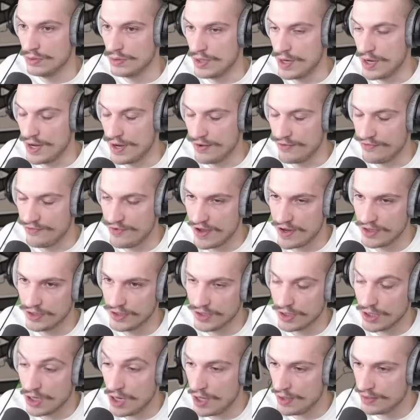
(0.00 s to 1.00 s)
All right, I finally
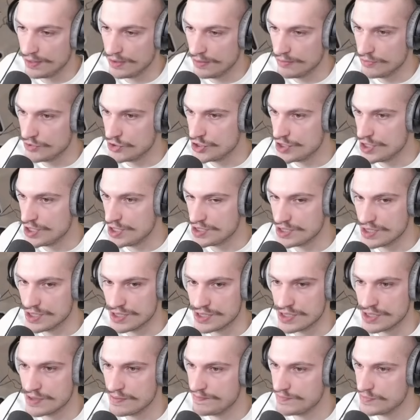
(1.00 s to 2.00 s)
caught them,
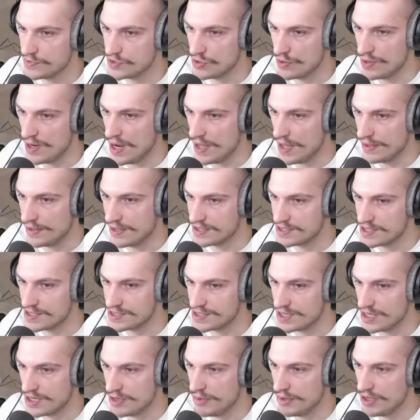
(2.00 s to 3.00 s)
Jesus. So yeah, this is
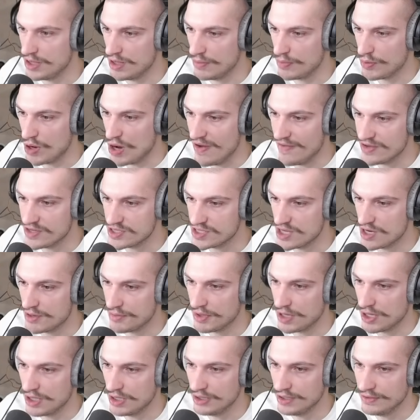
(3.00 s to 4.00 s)
gonna be the province that I'm
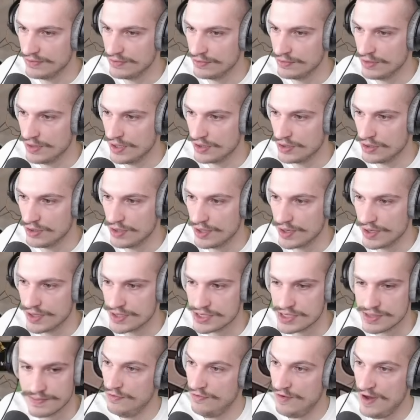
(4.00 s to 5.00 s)
gonna leave
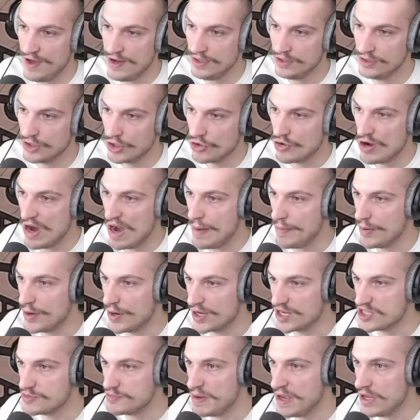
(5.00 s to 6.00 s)
uncolonized. Finally, a wrap on
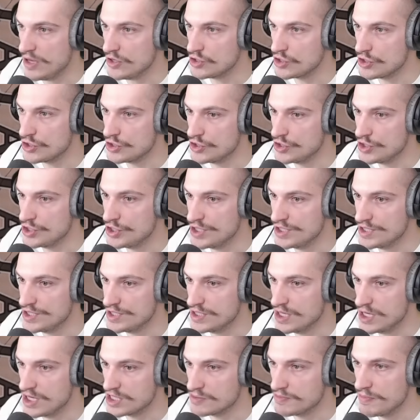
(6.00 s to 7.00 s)
expansion.
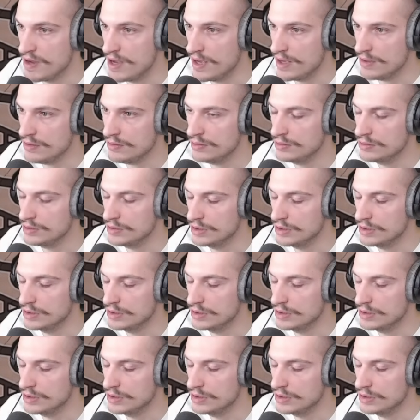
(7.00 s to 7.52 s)
Jesus, man.